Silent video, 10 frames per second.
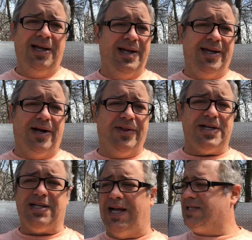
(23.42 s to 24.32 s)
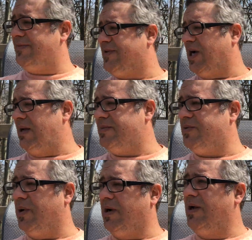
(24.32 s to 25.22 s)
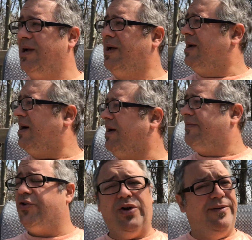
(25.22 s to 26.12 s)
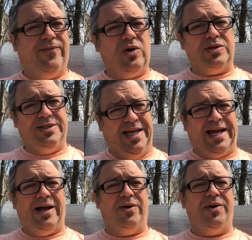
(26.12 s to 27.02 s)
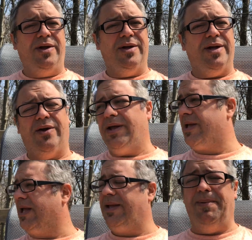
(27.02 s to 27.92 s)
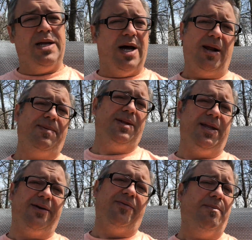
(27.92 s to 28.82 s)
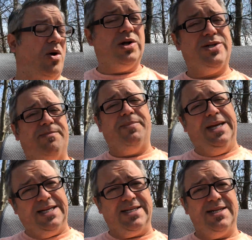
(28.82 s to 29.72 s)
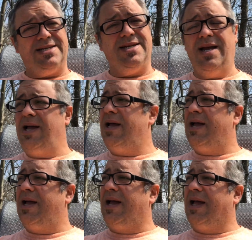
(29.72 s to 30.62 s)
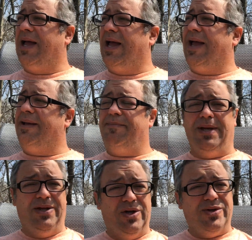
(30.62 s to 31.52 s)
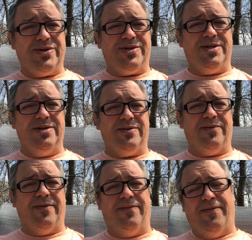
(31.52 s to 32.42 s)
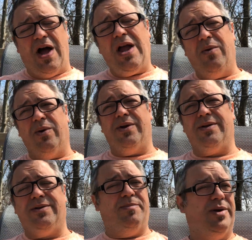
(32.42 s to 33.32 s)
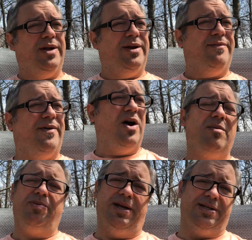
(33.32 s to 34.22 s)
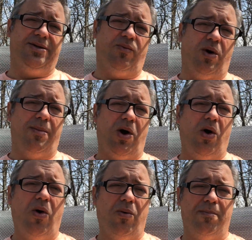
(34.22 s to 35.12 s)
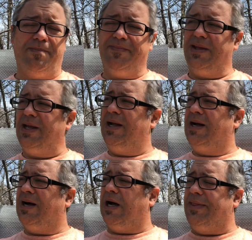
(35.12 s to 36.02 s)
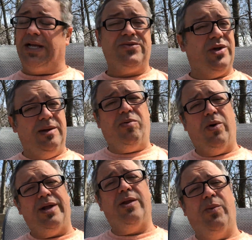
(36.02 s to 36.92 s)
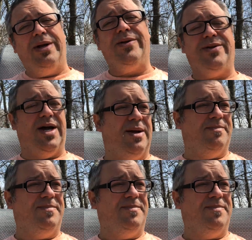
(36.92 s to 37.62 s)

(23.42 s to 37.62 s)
There's lots of times where if a tree falls down, it can be cut up into different parts and pieces and be used for firewood to put in the fireplace to warm a home. And that's really important in the wintertime.